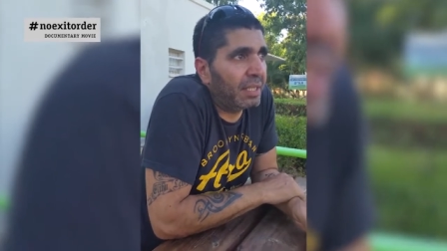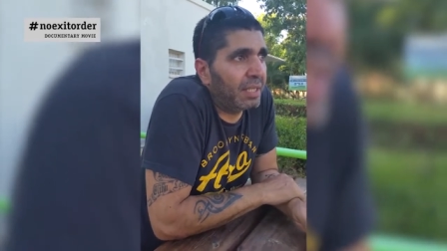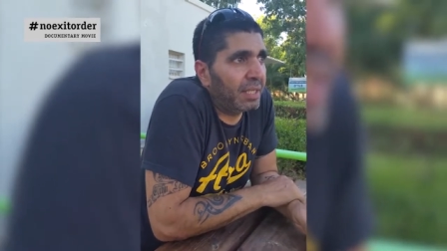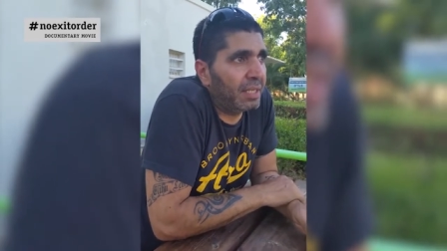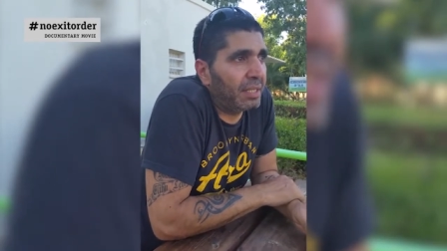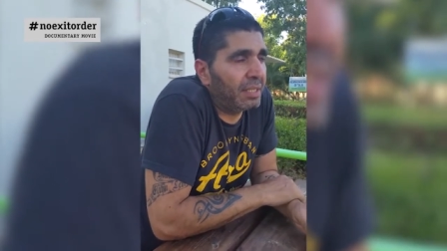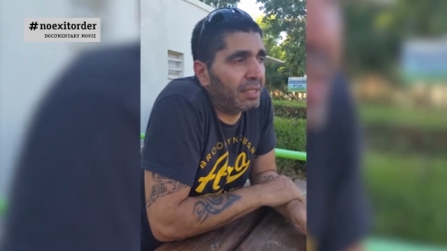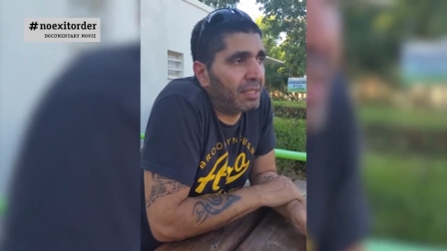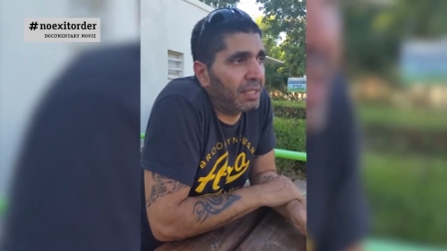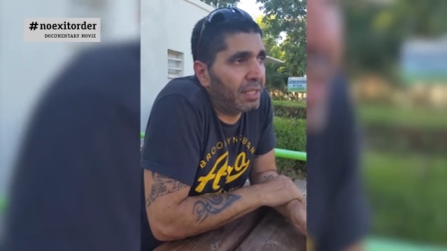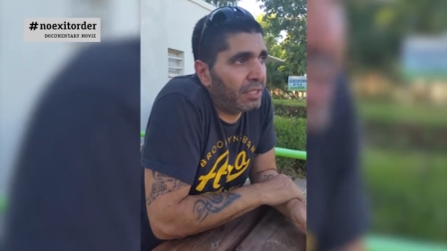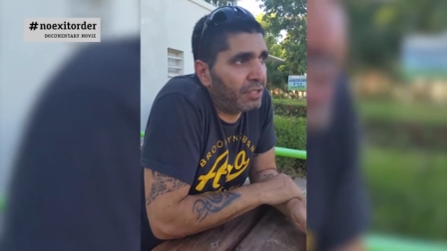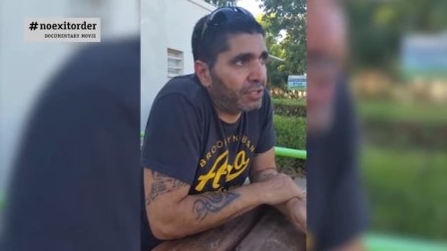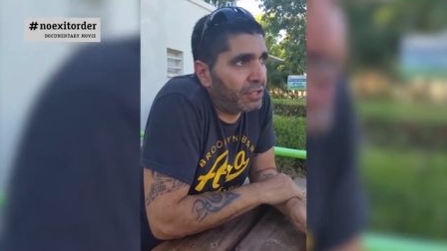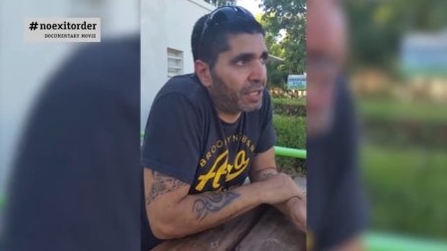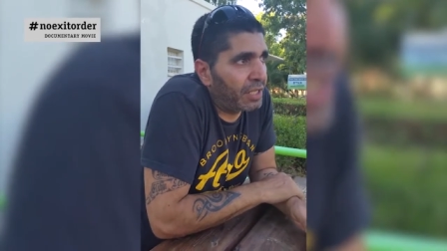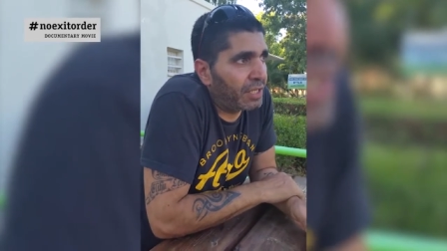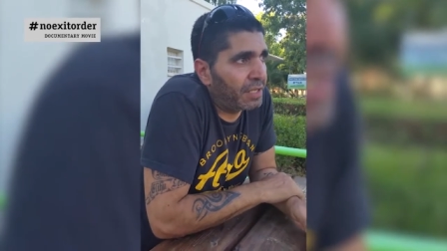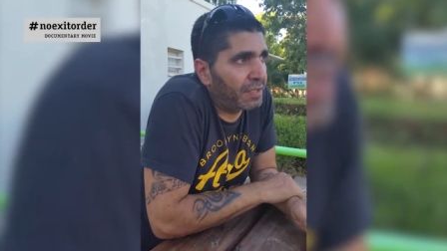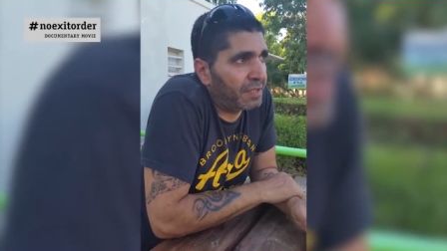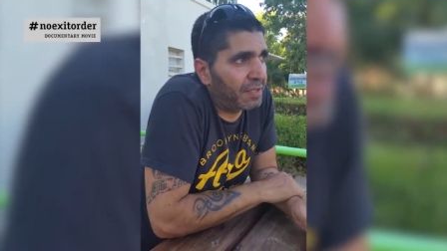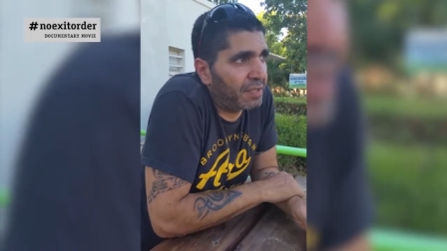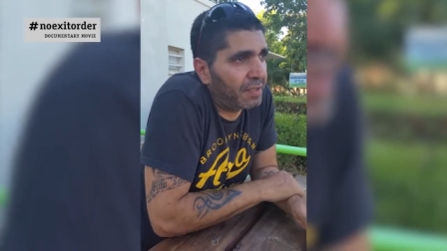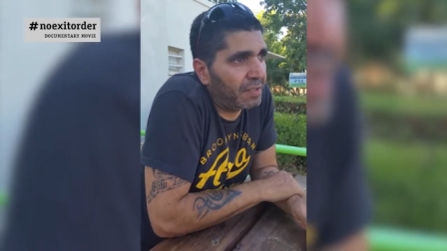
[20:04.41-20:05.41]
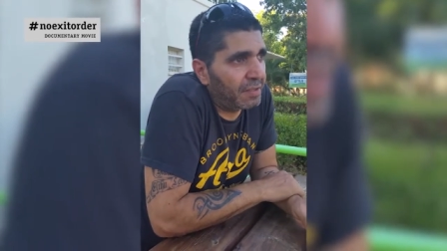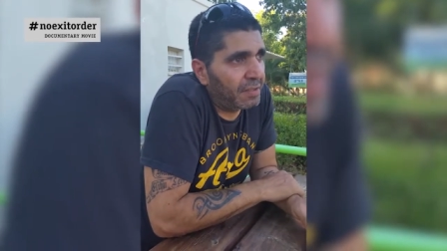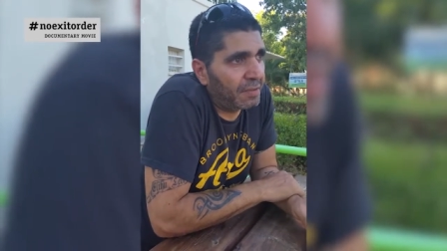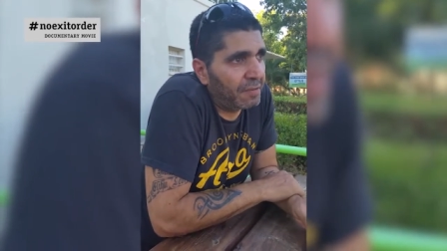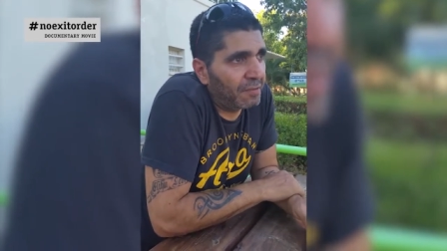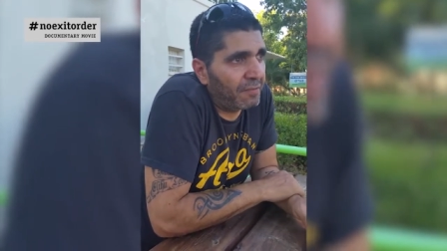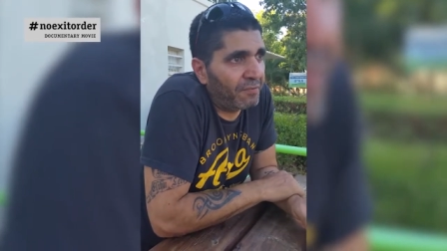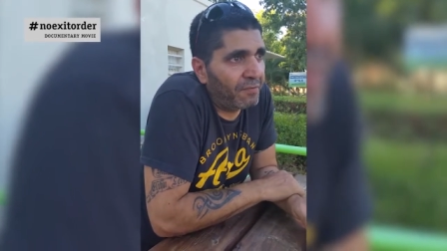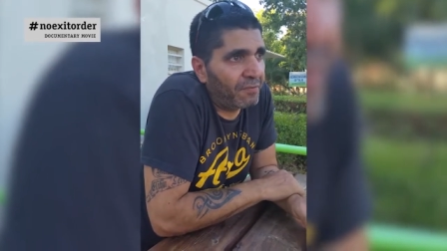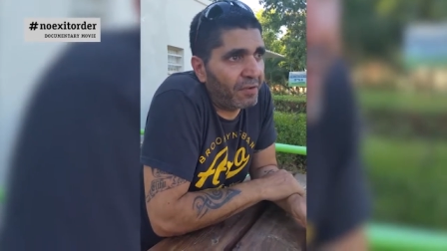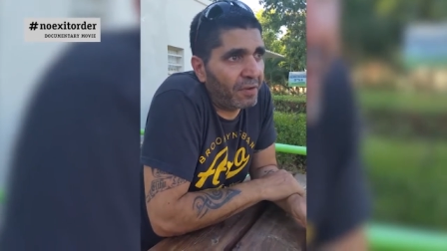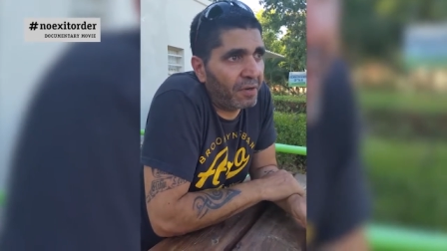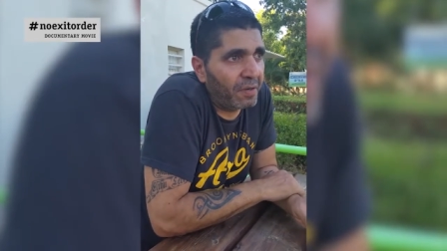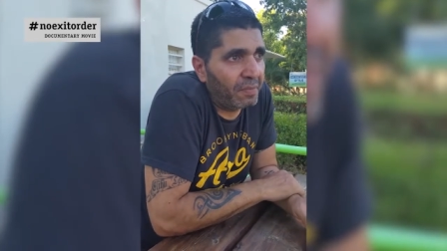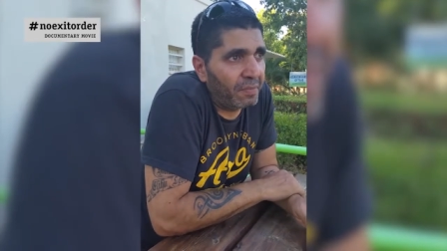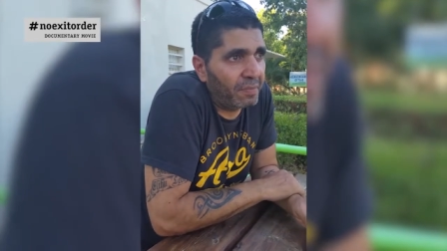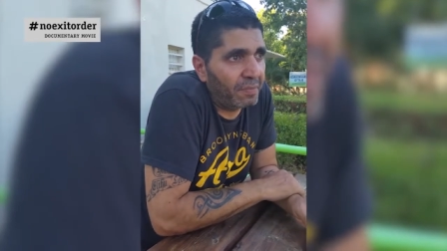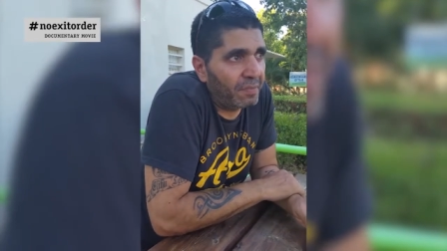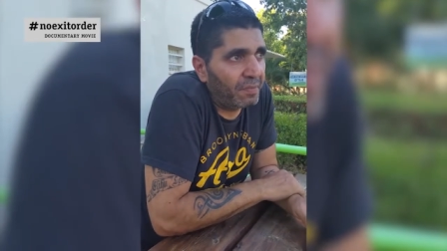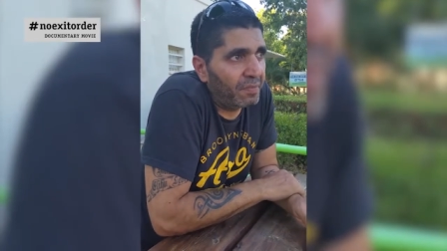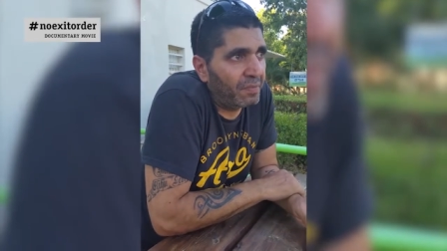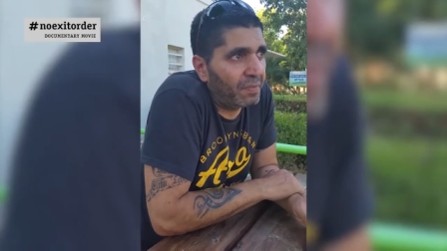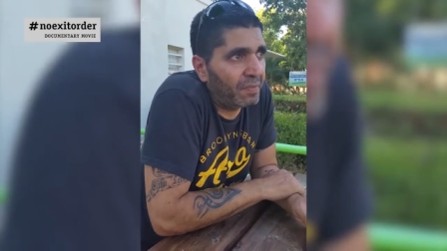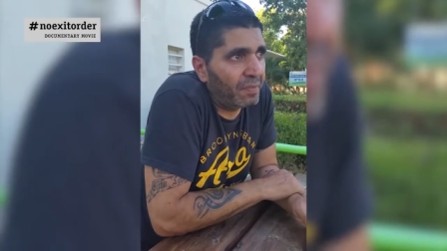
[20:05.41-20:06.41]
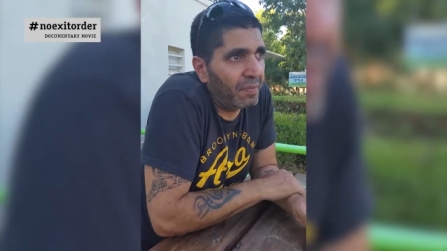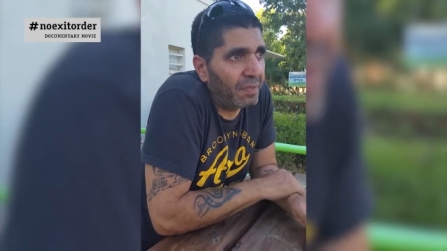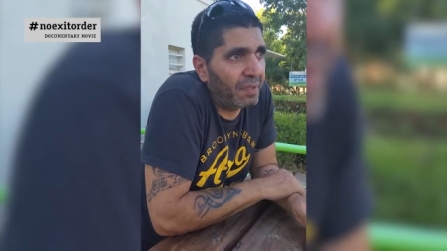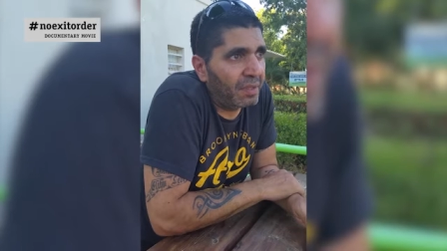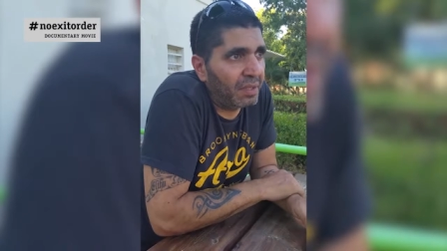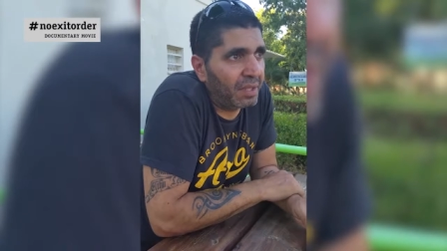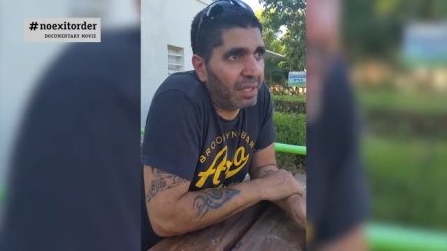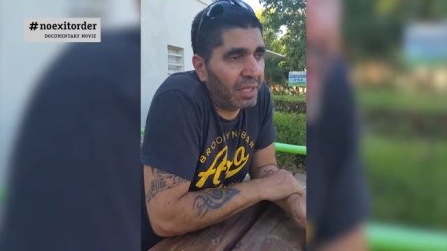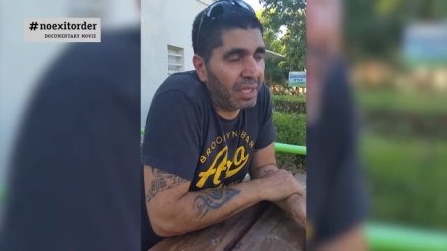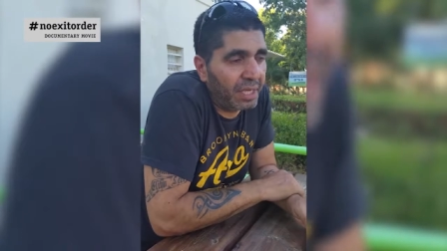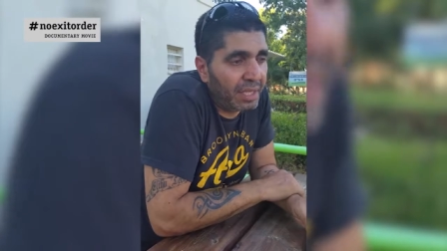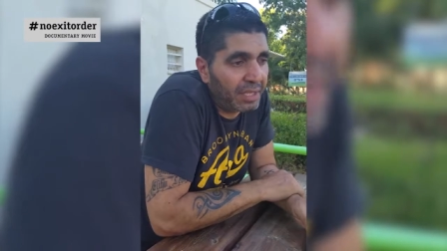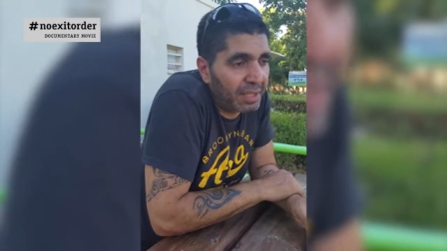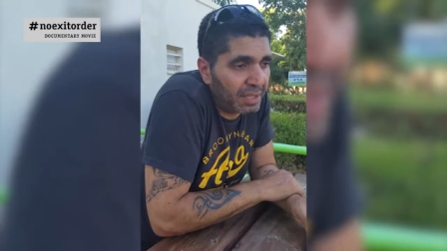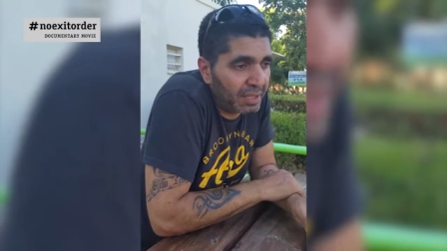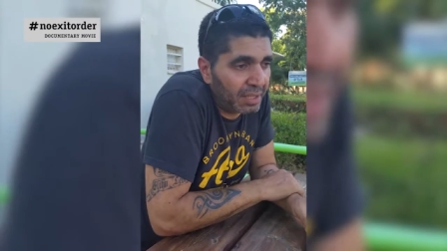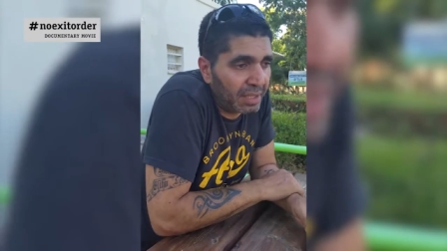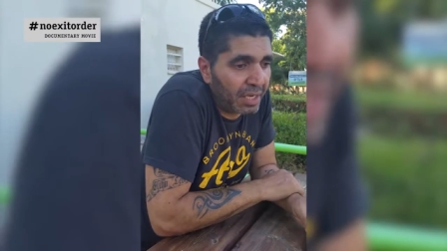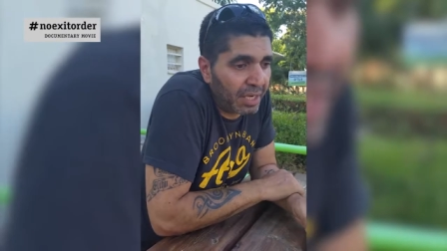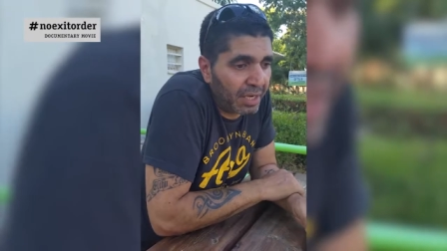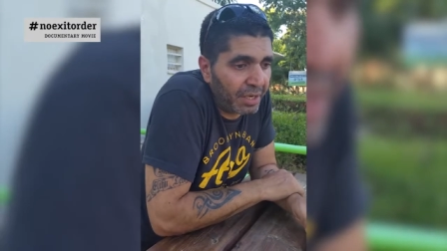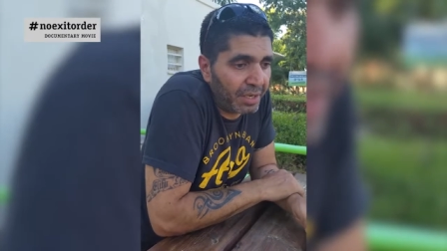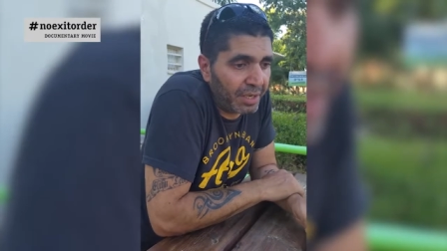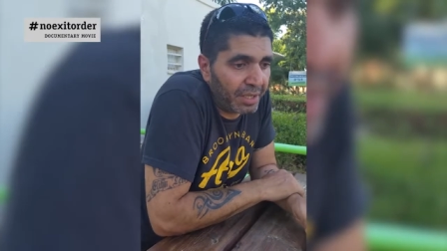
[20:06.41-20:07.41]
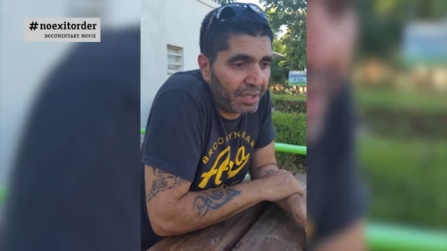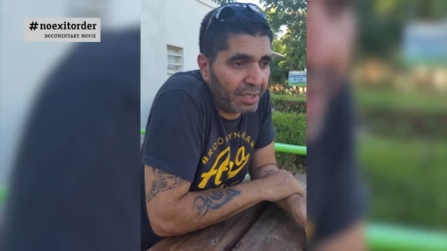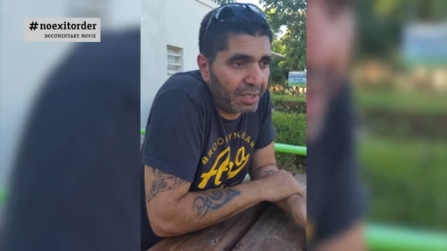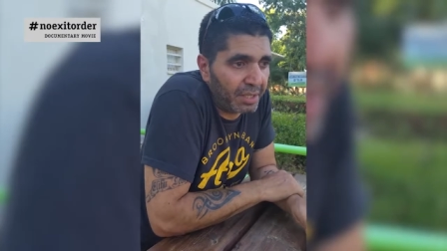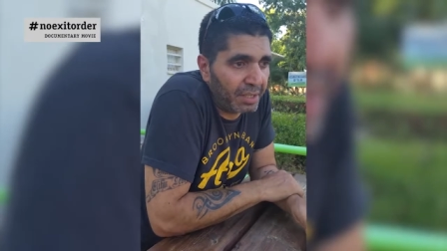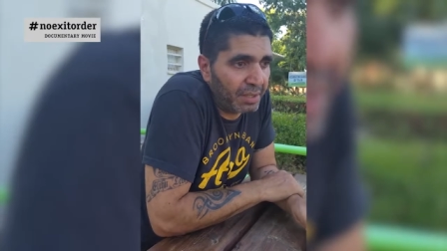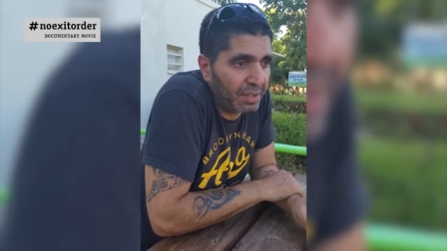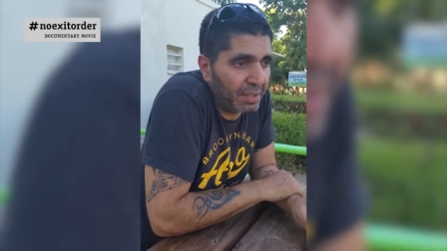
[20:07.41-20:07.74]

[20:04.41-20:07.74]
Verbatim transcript: They teach us from the kindergarten.